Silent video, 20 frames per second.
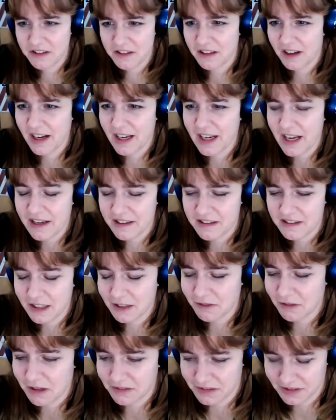
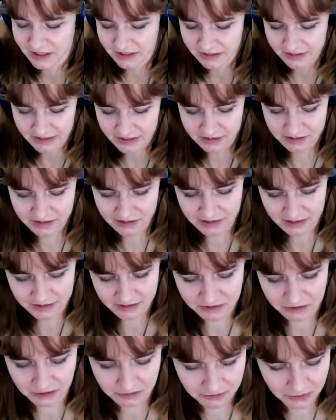dialectic, rather than these
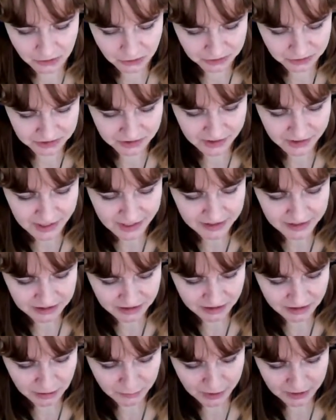sort of laws that
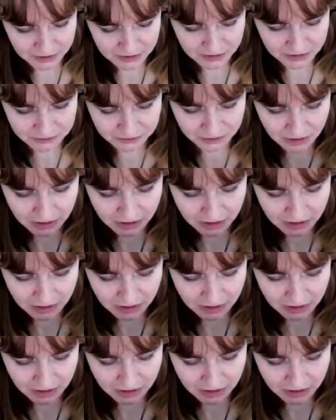nature's supposed to